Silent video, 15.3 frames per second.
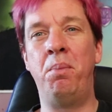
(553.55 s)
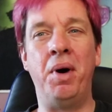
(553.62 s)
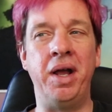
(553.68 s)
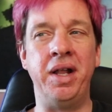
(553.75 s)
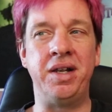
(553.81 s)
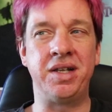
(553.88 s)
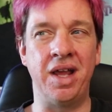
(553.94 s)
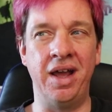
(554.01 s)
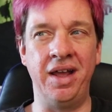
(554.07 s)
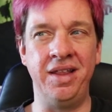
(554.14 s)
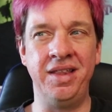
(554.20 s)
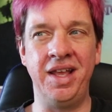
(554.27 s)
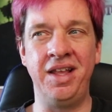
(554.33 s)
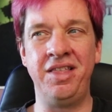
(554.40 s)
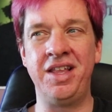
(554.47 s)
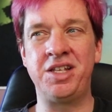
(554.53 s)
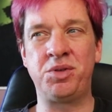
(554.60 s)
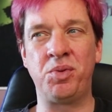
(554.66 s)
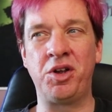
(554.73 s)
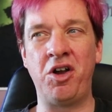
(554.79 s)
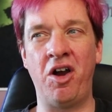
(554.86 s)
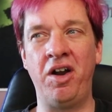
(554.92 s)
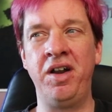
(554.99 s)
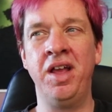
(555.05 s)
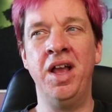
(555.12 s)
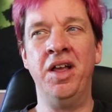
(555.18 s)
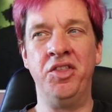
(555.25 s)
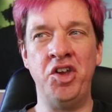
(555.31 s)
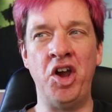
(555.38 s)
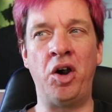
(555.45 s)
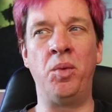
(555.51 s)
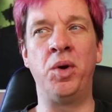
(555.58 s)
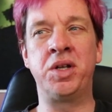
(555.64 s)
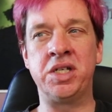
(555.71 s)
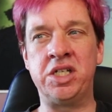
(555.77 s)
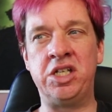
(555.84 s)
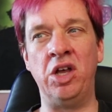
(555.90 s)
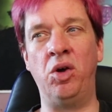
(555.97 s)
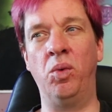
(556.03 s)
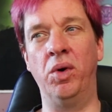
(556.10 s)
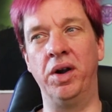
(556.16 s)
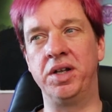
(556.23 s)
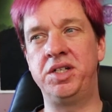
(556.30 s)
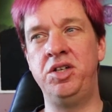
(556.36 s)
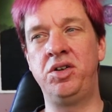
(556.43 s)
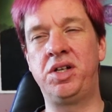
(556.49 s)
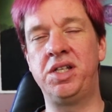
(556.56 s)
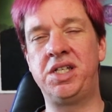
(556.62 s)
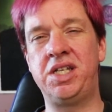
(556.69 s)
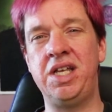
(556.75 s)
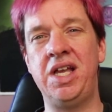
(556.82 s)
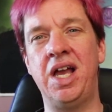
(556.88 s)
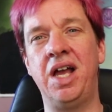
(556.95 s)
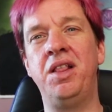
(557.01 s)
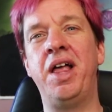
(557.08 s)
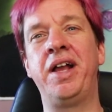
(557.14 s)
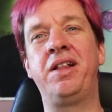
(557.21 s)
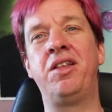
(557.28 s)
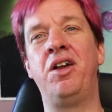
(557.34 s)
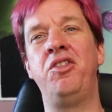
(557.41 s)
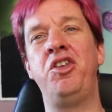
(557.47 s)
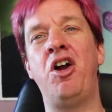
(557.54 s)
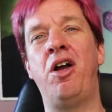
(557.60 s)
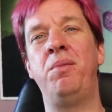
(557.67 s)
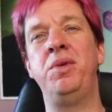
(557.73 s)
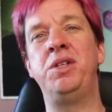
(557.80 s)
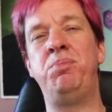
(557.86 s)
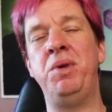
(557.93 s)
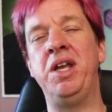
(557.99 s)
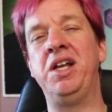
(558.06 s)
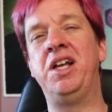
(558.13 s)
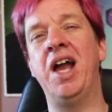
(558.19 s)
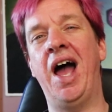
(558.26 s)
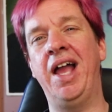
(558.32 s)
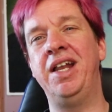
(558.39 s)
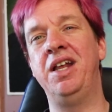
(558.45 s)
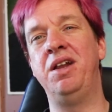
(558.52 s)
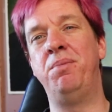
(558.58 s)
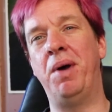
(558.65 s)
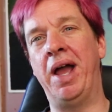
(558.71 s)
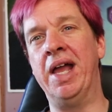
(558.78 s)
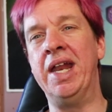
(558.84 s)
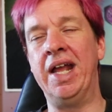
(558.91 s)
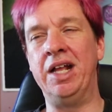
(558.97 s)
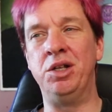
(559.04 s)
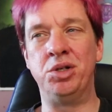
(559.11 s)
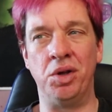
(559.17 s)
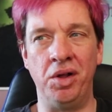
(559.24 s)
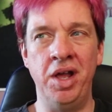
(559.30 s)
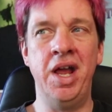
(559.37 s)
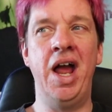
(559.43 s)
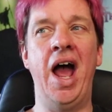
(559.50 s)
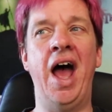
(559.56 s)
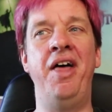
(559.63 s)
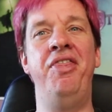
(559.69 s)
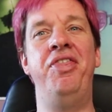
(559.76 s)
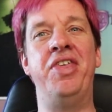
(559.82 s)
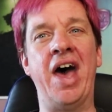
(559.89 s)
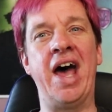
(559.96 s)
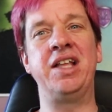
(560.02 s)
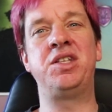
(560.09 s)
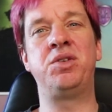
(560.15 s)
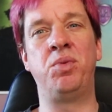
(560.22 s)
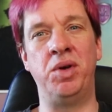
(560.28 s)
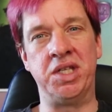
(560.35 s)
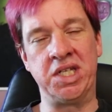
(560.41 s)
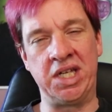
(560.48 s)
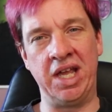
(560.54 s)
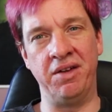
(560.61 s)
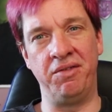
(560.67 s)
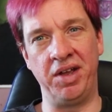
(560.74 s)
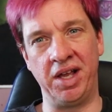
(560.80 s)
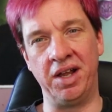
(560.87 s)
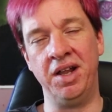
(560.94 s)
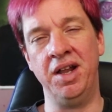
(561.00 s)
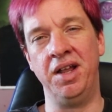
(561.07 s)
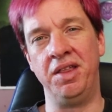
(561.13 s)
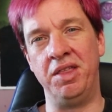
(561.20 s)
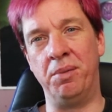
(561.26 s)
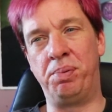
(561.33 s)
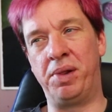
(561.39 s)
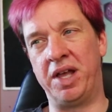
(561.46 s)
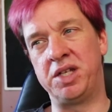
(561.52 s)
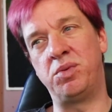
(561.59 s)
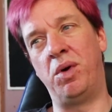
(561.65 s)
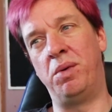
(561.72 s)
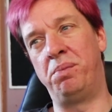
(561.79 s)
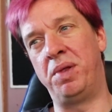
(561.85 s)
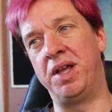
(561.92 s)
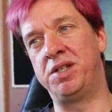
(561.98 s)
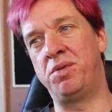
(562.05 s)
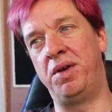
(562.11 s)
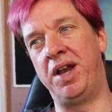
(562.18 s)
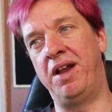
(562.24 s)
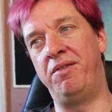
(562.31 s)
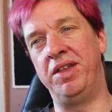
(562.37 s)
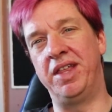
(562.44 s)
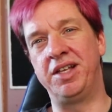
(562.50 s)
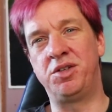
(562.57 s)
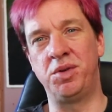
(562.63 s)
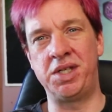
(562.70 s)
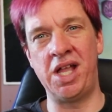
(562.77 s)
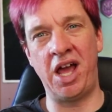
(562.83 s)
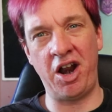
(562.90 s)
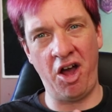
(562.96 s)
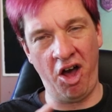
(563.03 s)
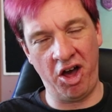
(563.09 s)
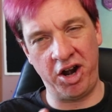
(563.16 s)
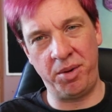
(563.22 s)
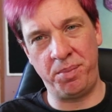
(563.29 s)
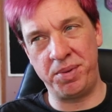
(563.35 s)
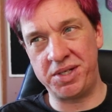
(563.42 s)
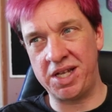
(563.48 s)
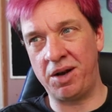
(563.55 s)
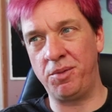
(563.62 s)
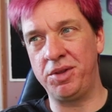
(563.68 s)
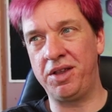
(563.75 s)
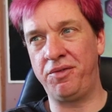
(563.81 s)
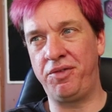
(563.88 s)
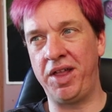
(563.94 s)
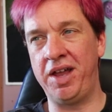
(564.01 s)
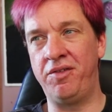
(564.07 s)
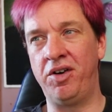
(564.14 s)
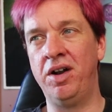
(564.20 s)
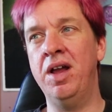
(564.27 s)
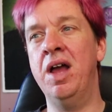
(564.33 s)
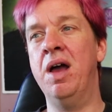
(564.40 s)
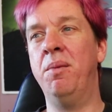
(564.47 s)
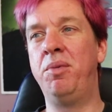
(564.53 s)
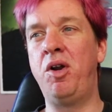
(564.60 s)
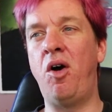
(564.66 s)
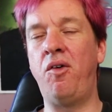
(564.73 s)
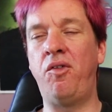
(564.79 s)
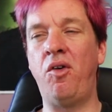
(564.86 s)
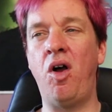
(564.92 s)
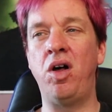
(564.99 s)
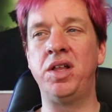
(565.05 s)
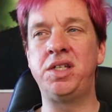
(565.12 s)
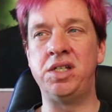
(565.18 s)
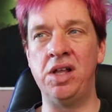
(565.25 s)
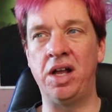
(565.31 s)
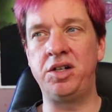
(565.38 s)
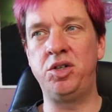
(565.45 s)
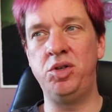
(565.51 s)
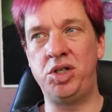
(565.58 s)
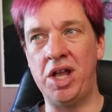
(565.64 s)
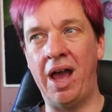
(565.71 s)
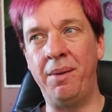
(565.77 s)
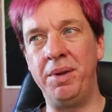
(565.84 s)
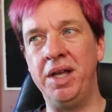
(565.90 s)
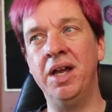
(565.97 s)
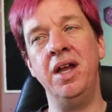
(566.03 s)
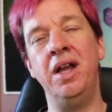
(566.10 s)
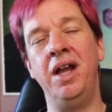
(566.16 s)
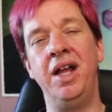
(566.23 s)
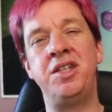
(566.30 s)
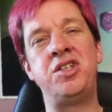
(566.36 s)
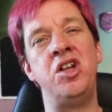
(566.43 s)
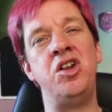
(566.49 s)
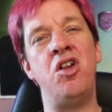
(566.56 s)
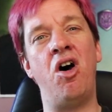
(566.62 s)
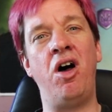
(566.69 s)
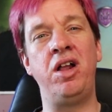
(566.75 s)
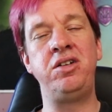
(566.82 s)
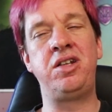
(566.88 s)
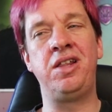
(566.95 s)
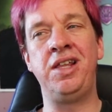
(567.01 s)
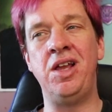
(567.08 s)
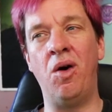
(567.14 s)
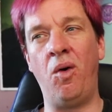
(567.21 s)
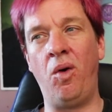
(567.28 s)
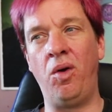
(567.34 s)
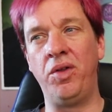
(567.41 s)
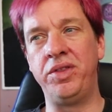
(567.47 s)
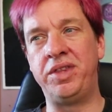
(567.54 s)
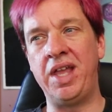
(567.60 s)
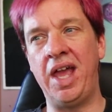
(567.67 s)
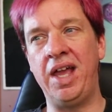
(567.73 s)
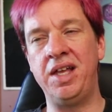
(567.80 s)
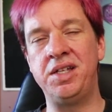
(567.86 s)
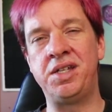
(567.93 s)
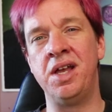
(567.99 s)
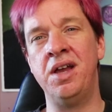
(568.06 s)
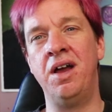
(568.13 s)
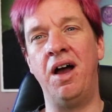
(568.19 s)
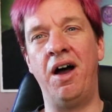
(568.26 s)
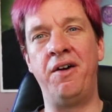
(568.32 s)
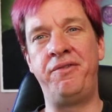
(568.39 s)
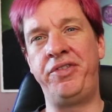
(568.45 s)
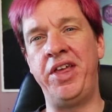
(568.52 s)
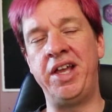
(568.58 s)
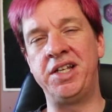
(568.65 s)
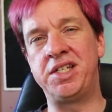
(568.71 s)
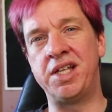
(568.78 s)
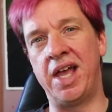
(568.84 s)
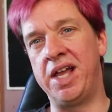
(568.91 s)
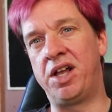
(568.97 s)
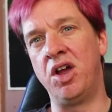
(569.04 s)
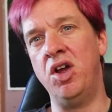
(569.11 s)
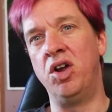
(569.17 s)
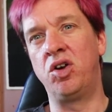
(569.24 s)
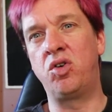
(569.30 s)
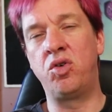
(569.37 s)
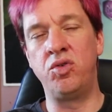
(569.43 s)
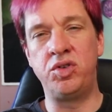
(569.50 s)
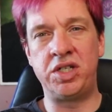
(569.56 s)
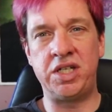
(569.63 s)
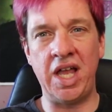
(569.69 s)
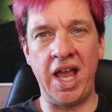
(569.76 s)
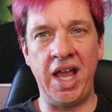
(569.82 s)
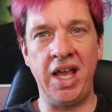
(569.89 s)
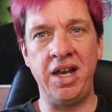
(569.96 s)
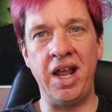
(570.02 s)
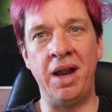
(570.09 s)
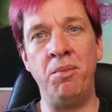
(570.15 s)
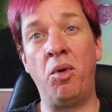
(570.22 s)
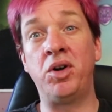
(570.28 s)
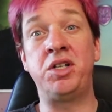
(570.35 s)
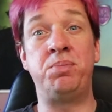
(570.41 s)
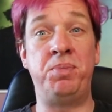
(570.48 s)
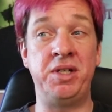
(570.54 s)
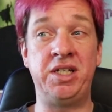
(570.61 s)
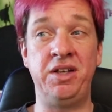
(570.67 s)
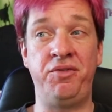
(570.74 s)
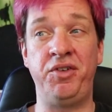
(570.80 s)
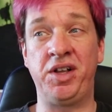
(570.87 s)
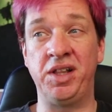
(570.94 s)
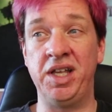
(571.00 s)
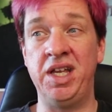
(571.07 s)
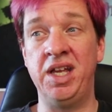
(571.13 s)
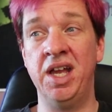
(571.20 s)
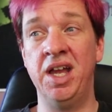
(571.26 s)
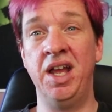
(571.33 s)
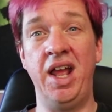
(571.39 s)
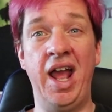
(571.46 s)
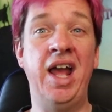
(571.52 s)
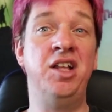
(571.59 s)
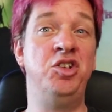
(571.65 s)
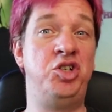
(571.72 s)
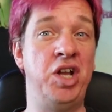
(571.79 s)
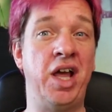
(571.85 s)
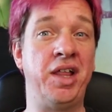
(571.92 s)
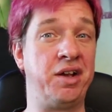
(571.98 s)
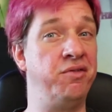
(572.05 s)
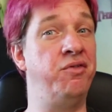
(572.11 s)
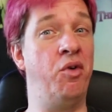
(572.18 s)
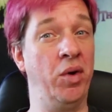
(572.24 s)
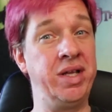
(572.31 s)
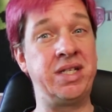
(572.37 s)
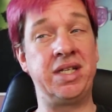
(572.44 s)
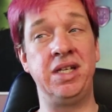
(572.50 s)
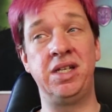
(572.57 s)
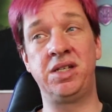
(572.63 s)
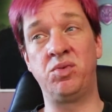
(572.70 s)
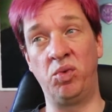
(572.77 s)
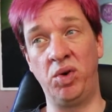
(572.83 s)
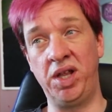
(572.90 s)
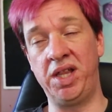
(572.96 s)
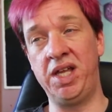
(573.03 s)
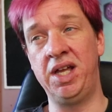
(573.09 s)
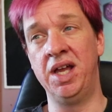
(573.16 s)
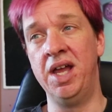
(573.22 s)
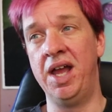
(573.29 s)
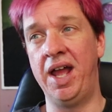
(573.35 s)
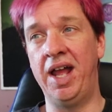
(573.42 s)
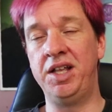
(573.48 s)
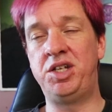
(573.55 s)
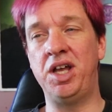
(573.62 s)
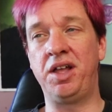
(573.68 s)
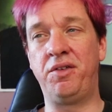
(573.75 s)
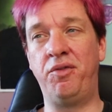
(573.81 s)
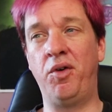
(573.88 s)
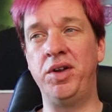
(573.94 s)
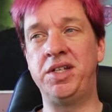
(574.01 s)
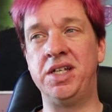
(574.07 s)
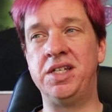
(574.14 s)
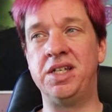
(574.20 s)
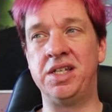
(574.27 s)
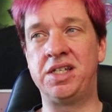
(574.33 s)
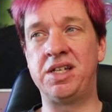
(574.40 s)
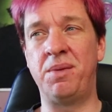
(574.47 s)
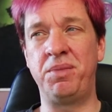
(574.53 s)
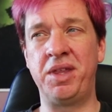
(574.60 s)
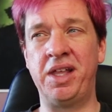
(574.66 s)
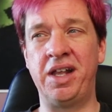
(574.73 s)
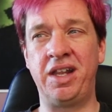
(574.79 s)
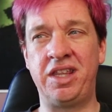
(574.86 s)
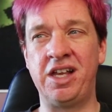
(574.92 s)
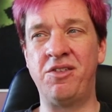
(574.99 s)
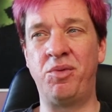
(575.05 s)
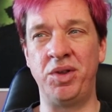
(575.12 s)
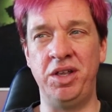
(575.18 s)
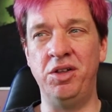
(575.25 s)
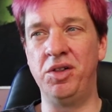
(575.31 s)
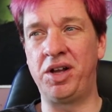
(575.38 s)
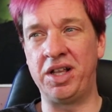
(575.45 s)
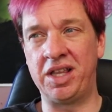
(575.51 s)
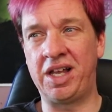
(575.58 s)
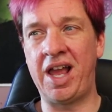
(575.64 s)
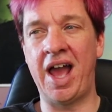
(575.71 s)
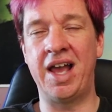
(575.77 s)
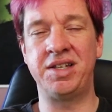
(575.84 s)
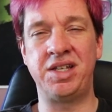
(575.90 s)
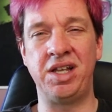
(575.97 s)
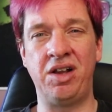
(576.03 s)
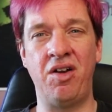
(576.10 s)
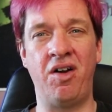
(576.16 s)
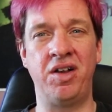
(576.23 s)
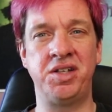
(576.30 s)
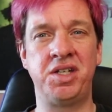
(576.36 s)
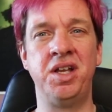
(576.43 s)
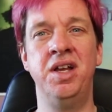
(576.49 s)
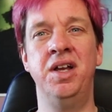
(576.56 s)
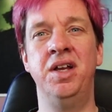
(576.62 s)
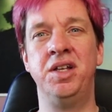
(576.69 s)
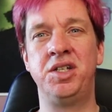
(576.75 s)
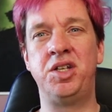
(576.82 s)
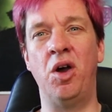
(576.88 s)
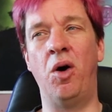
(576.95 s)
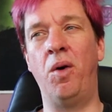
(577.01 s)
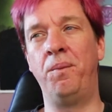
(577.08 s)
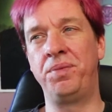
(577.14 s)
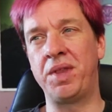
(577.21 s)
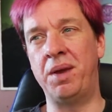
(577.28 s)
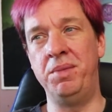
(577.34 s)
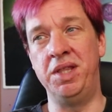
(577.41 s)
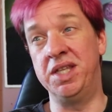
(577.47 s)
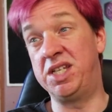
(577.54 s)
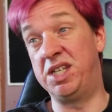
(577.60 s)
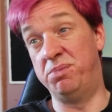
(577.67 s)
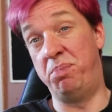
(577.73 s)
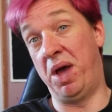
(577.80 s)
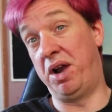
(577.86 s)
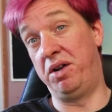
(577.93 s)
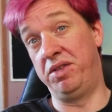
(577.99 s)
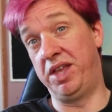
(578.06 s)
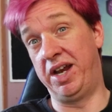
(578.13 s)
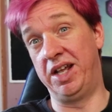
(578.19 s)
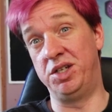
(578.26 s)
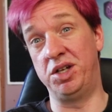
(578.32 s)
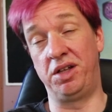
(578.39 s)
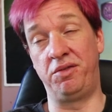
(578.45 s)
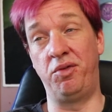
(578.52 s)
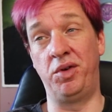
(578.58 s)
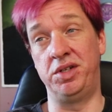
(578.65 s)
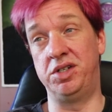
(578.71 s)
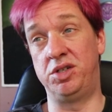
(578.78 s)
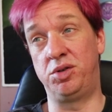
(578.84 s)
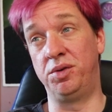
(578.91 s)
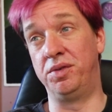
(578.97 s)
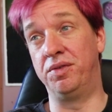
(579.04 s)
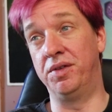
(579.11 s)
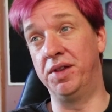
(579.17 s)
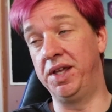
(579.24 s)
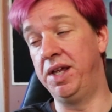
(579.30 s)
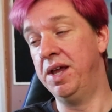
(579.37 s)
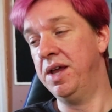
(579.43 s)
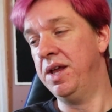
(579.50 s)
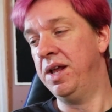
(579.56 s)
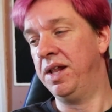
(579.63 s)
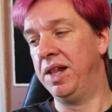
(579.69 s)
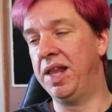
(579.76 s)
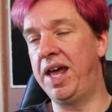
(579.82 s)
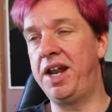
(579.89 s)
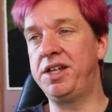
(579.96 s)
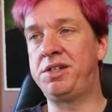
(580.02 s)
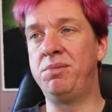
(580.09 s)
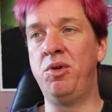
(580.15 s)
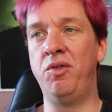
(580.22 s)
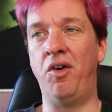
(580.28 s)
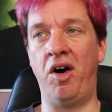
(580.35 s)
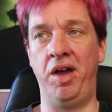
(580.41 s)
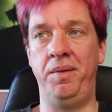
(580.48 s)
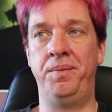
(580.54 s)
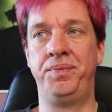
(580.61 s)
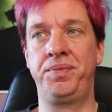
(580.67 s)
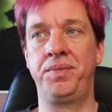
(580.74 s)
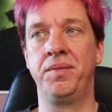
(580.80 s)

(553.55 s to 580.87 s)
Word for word: But uh, in, in this regard, the artwork still works. You can see uh, like the army's being guided by an angel, and that's what's giving the plus one plus one to everything. So it's not 100% with the flavor, but overall it's not too shabby. It's a nod to the old days of things like Crusade and more specifically angelic voices, really. Angelic voices is something that I think of when you look at the casting cost so, I mean, this is better than angelic voices, truthfully. Let us move on.